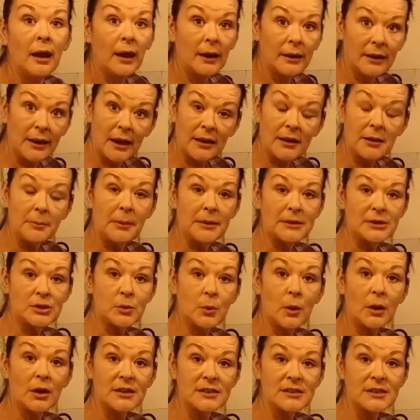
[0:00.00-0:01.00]
and get the best
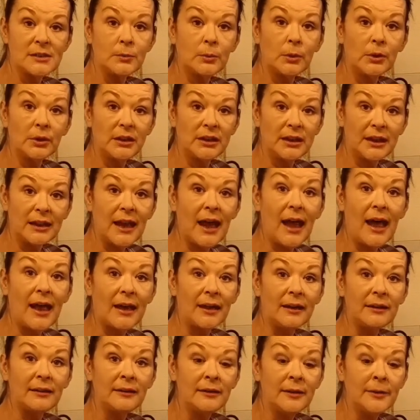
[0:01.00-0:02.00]
quality one you
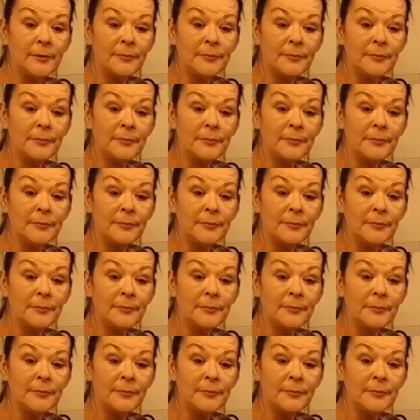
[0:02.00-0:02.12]
can.